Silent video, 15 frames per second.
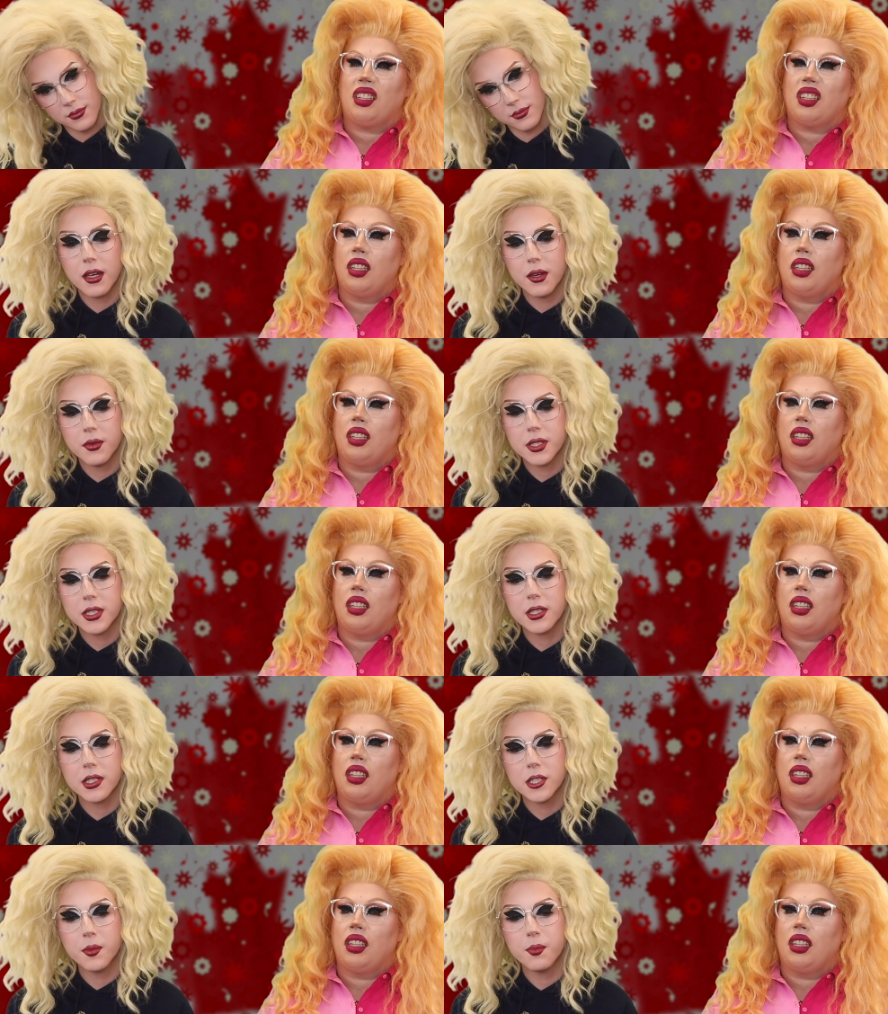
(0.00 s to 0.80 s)
Speaker 1: It was
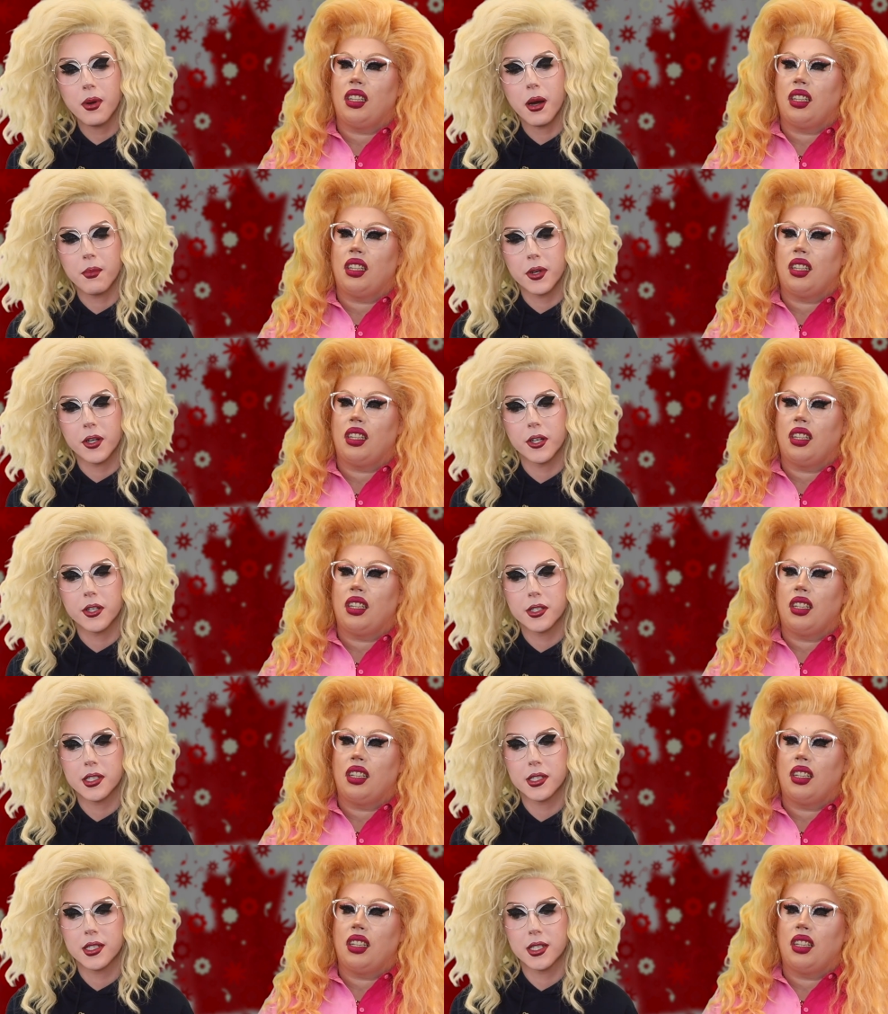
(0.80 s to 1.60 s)
such a bummer
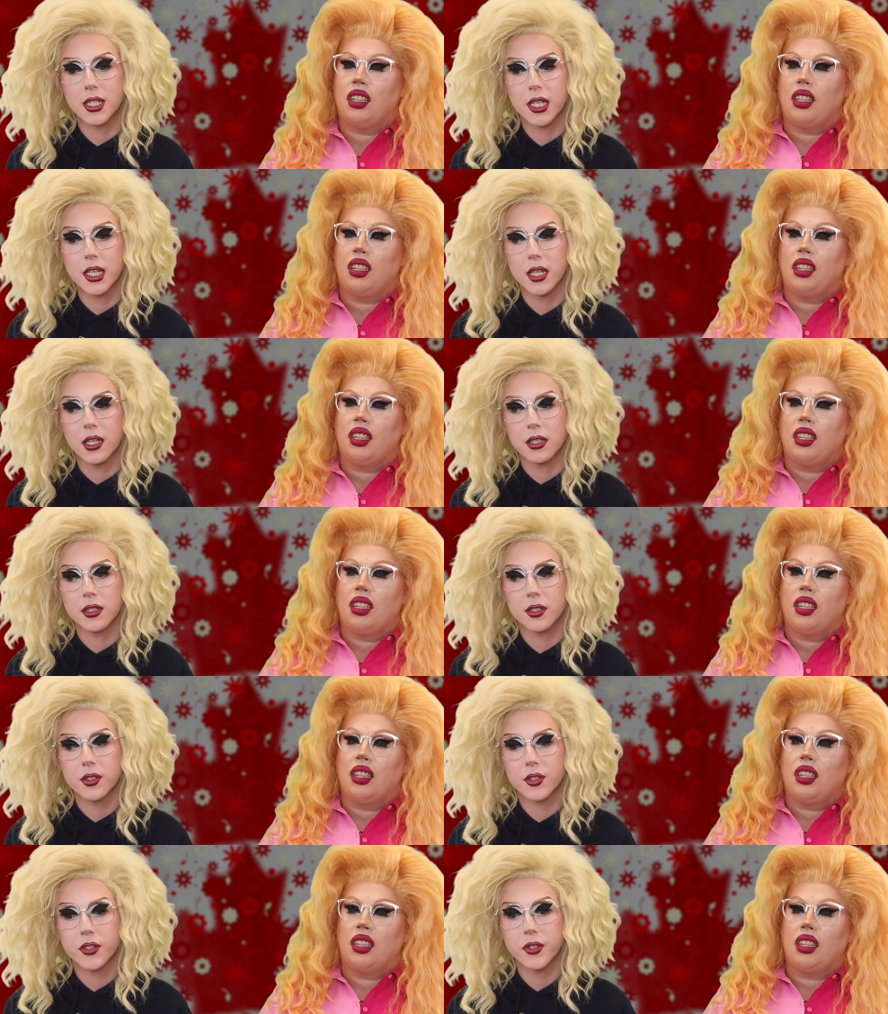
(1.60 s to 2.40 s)
to see
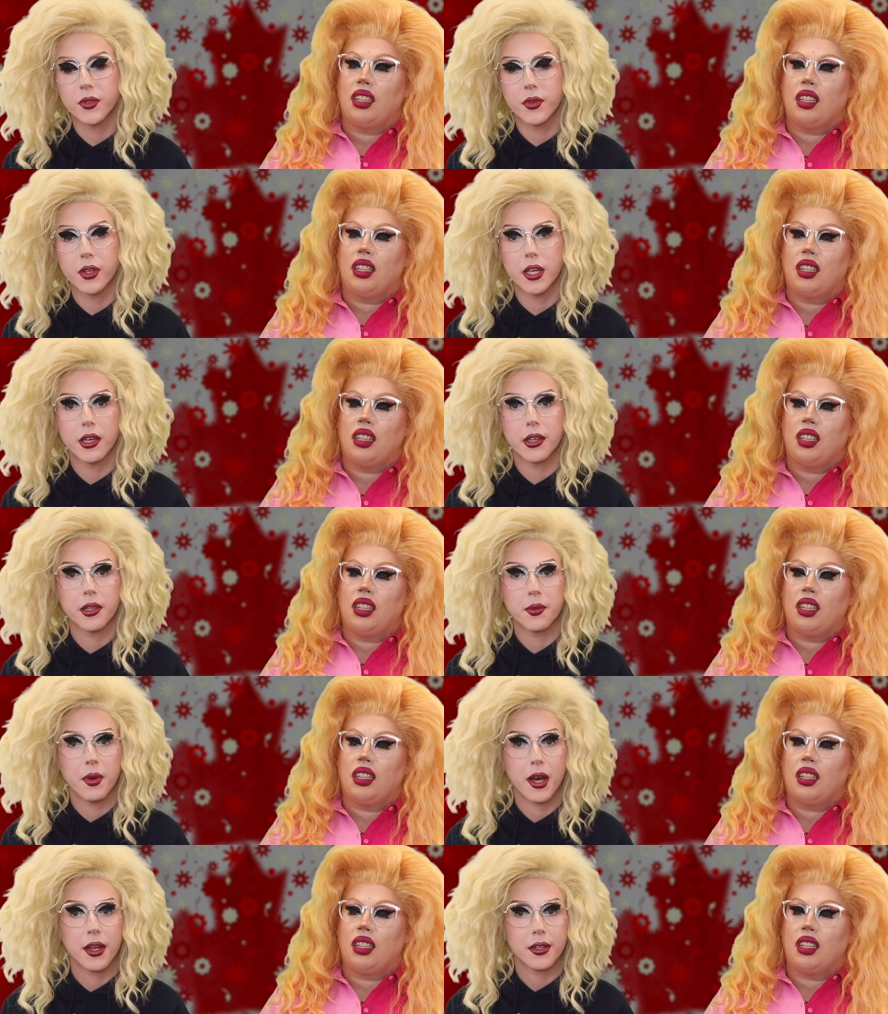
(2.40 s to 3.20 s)
Suki in the
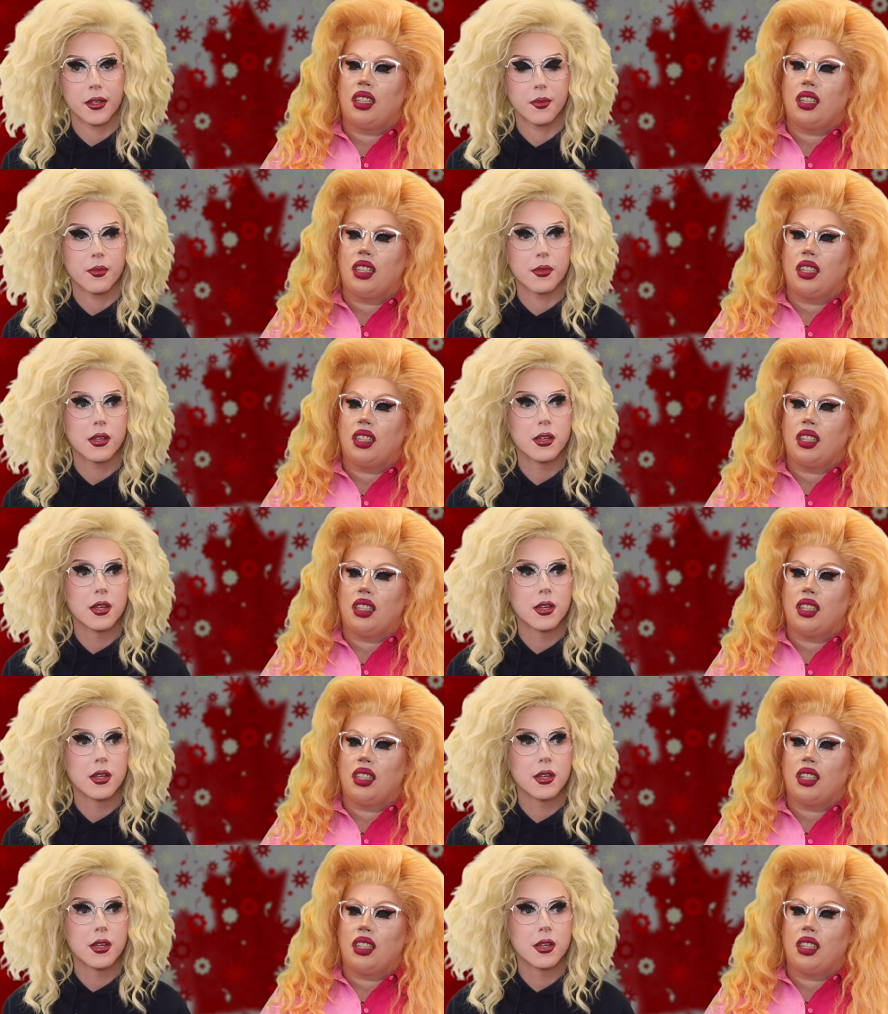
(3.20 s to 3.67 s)
bottom.